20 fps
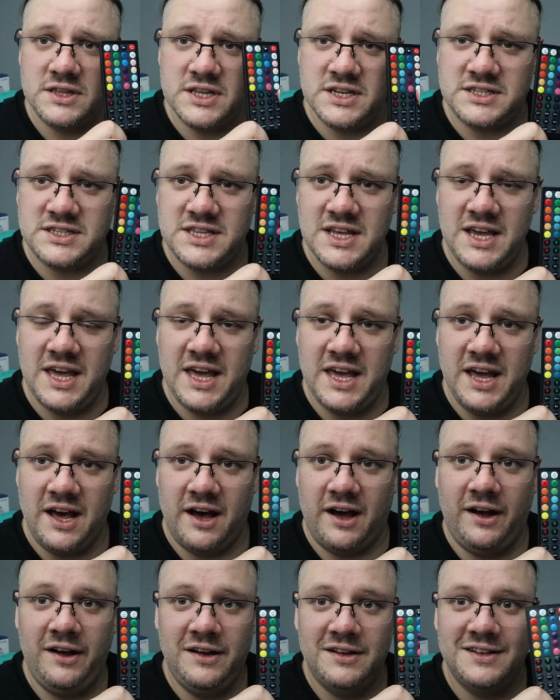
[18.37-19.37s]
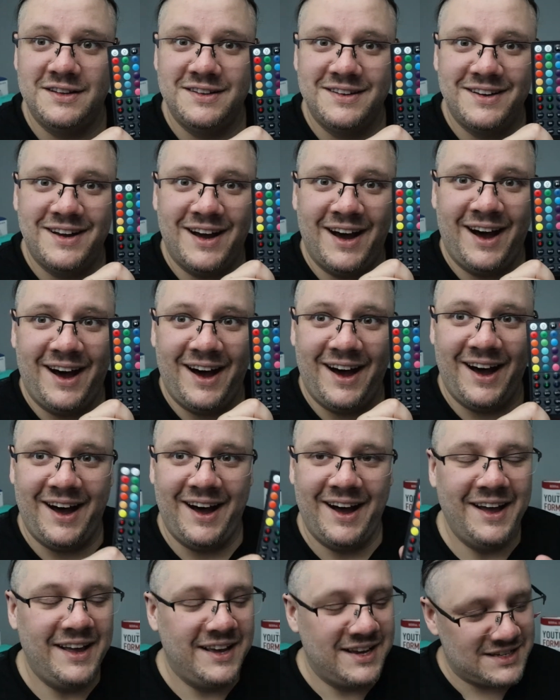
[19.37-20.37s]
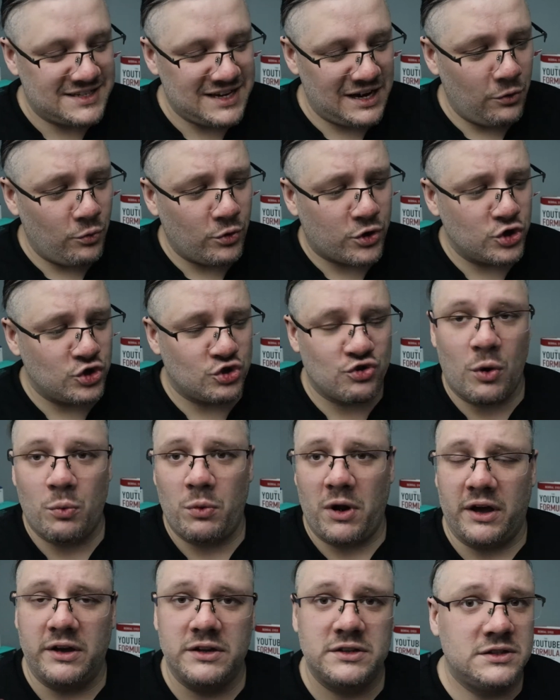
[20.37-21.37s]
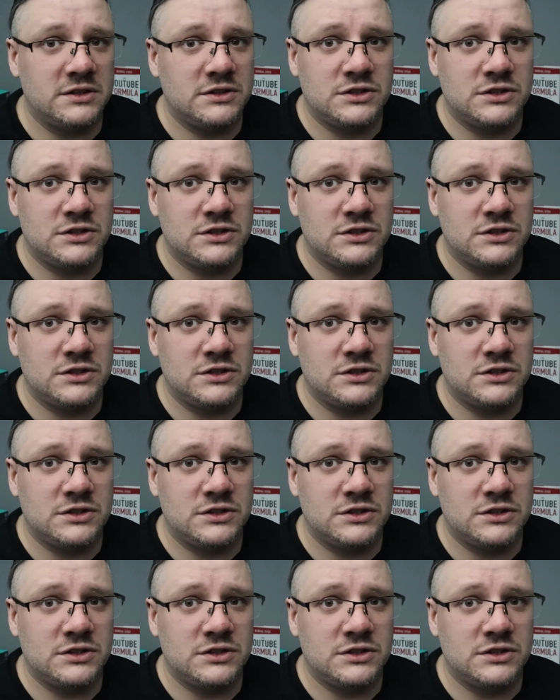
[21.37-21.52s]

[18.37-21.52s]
This thing here, it's a little controller.